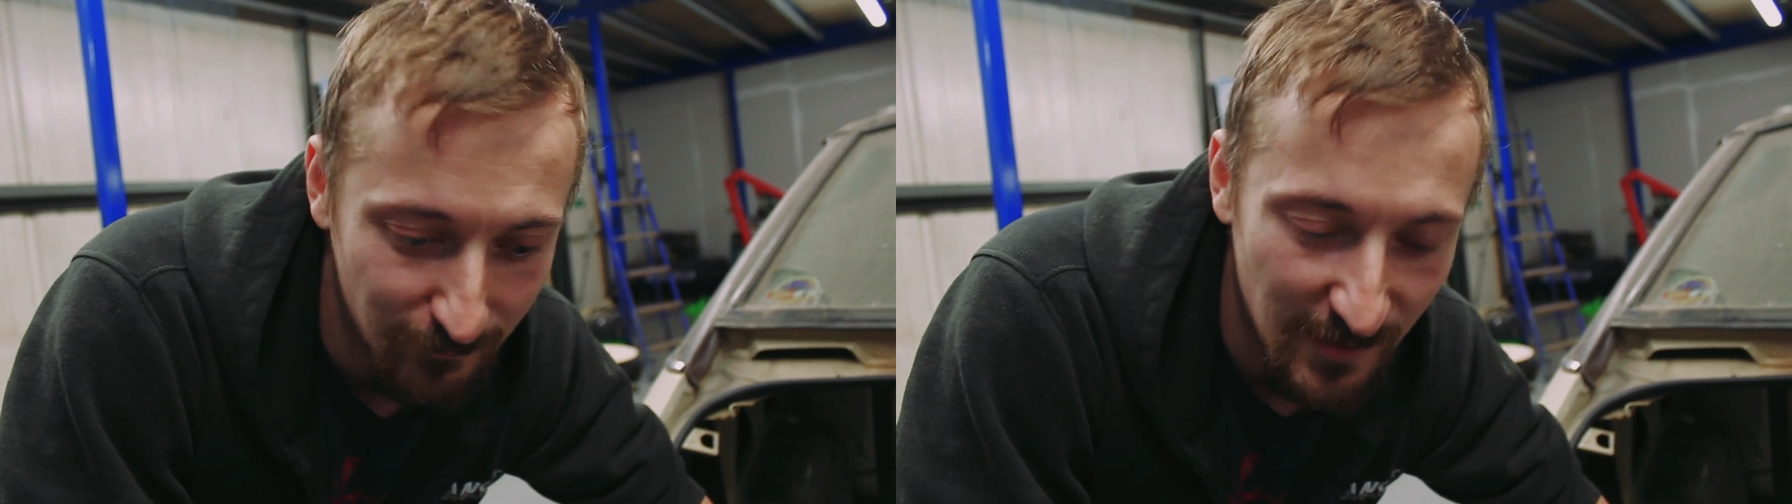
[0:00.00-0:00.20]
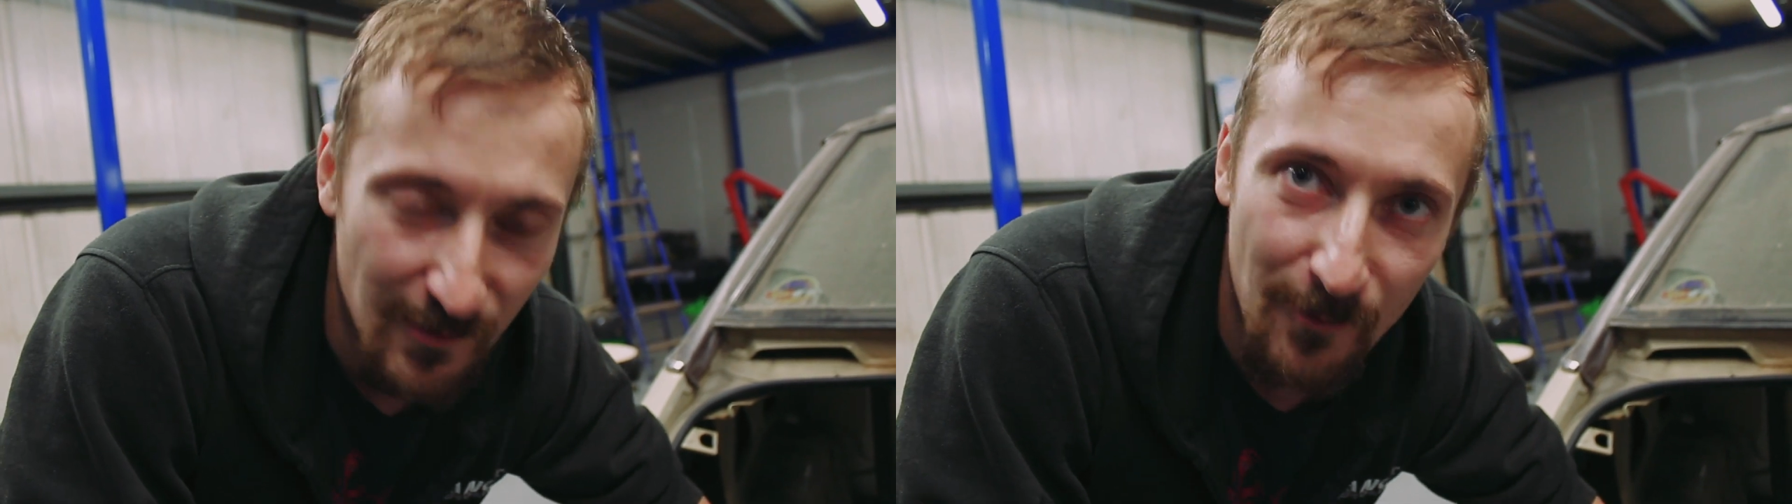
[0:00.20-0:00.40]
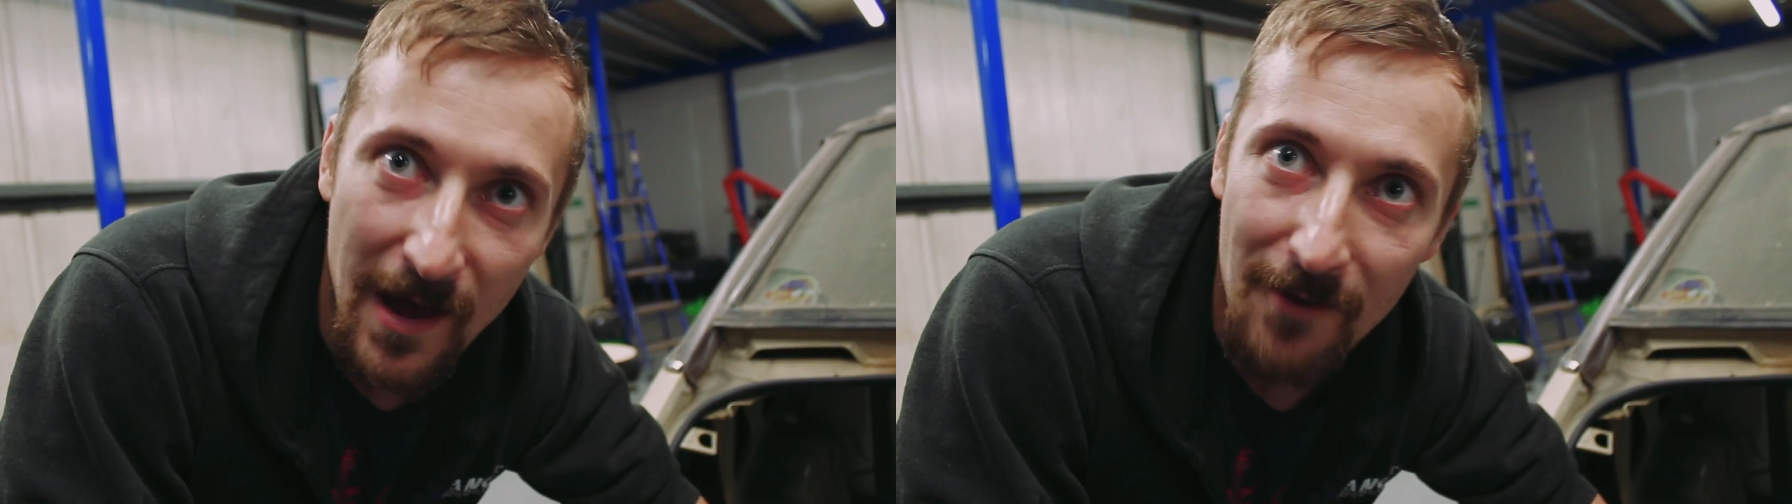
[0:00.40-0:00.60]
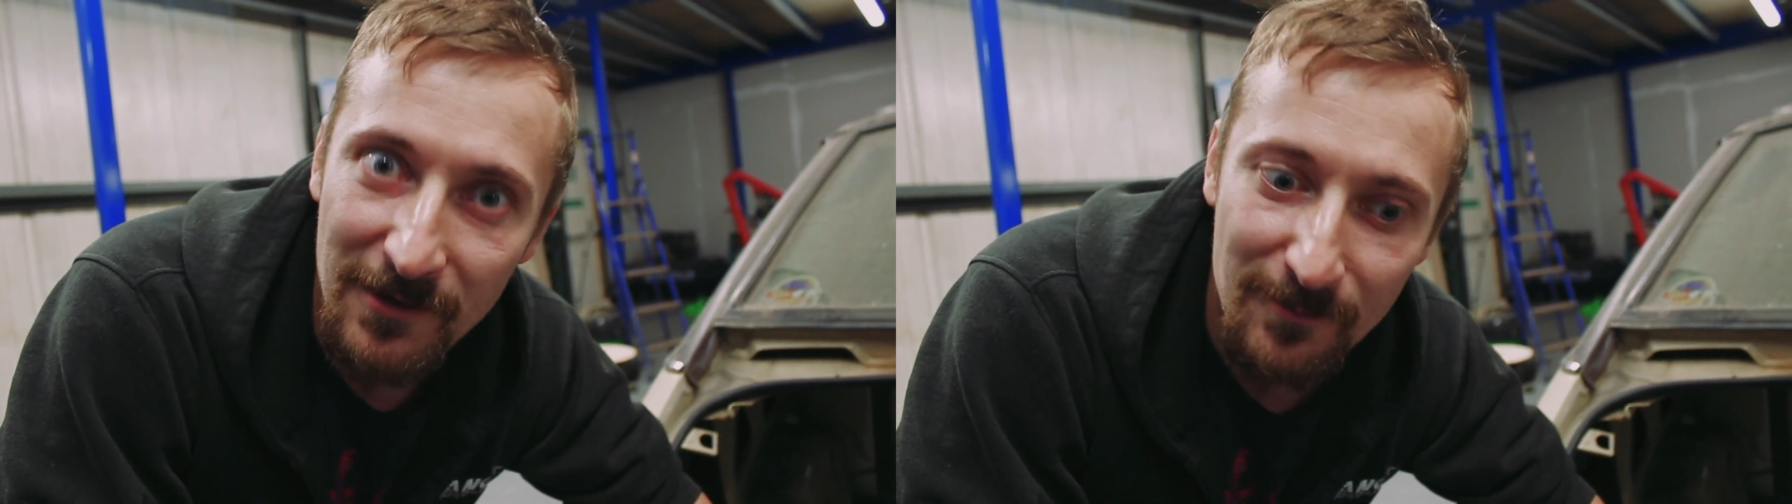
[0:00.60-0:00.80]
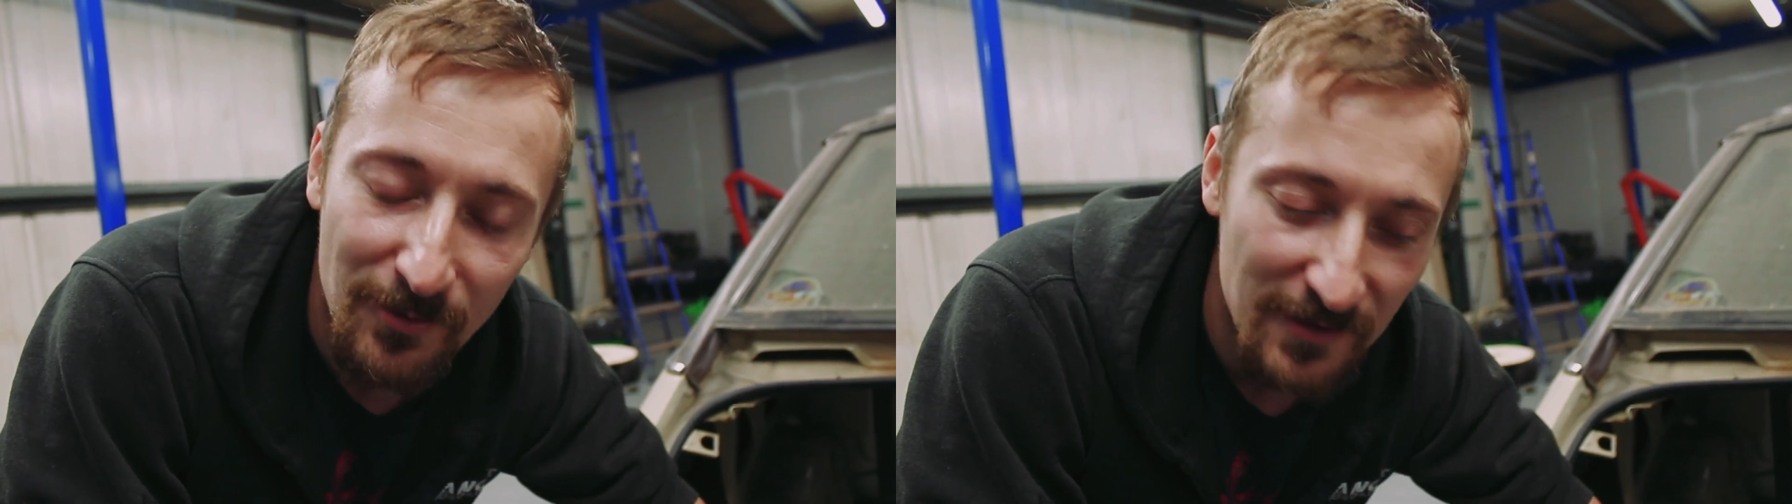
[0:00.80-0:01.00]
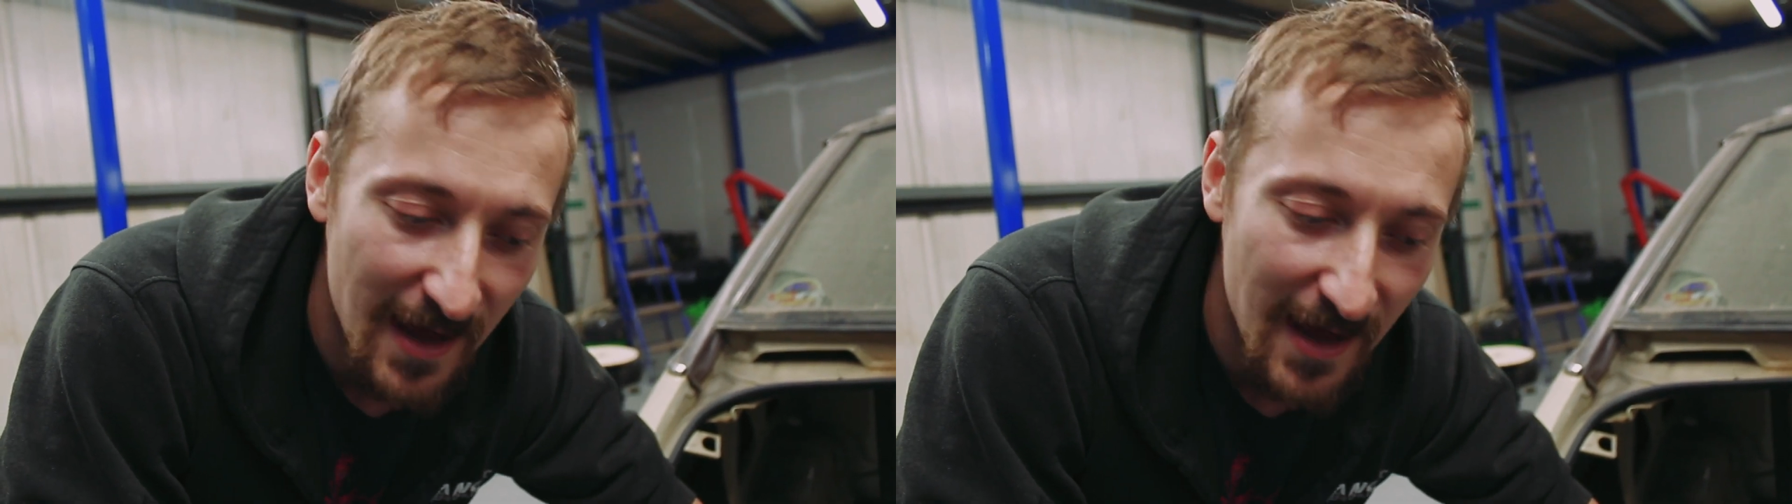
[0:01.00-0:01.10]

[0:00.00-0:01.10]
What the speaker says: the more power you can put